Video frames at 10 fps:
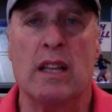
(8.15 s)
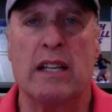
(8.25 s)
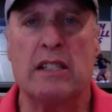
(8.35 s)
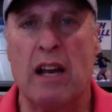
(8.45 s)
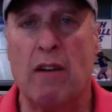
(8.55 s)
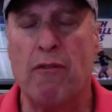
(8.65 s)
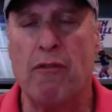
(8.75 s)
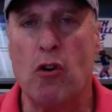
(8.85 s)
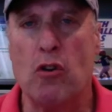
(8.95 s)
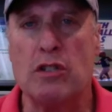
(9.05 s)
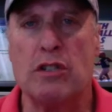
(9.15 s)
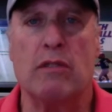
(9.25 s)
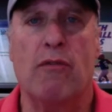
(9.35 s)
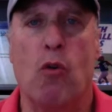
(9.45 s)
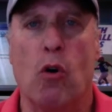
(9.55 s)
this is our
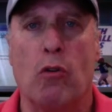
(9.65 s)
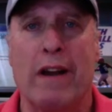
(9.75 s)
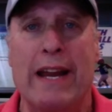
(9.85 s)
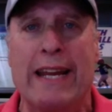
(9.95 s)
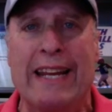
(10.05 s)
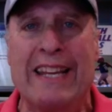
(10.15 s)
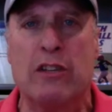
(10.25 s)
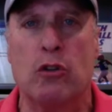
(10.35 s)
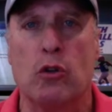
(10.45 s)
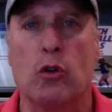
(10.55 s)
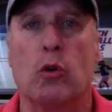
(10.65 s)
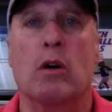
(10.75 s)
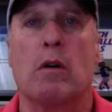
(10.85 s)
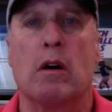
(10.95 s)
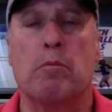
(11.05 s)
first foray
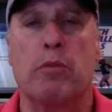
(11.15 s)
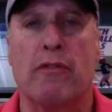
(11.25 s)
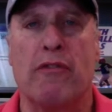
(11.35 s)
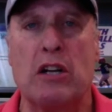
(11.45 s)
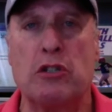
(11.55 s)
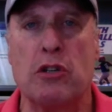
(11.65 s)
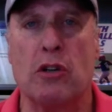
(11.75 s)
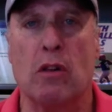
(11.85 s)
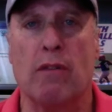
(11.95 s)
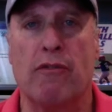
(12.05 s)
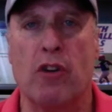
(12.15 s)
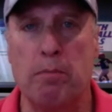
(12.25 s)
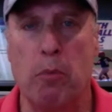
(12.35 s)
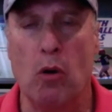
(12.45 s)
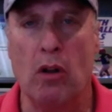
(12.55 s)
into professional
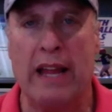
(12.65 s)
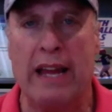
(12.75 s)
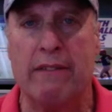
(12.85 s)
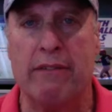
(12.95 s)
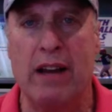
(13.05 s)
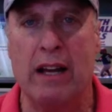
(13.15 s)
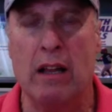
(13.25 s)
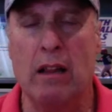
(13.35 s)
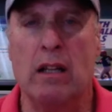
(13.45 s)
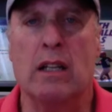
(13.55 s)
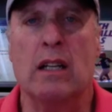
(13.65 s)
football, NFL,